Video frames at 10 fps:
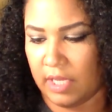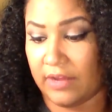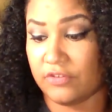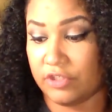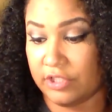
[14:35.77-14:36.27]

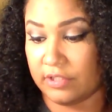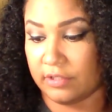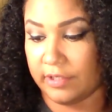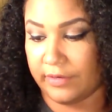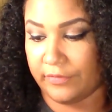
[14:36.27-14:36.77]
after she's
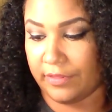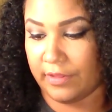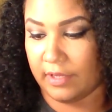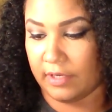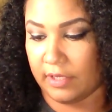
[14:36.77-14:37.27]
learned
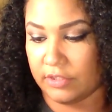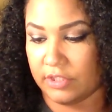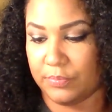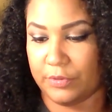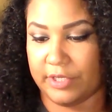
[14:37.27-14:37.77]
everything. Now
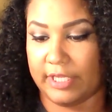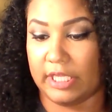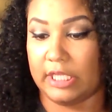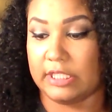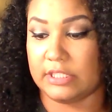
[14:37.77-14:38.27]
she's putting
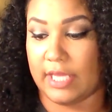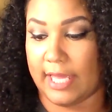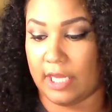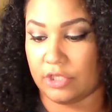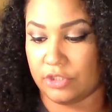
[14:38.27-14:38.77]
it into
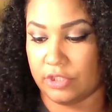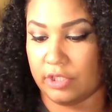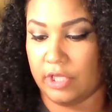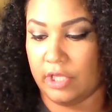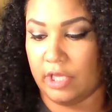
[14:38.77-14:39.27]

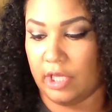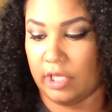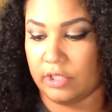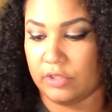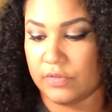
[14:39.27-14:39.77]
action
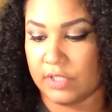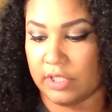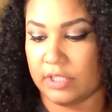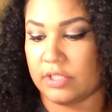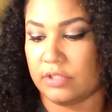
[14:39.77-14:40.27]
and
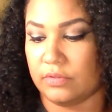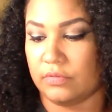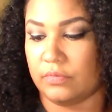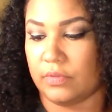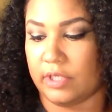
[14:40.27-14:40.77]
using it
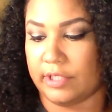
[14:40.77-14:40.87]
to,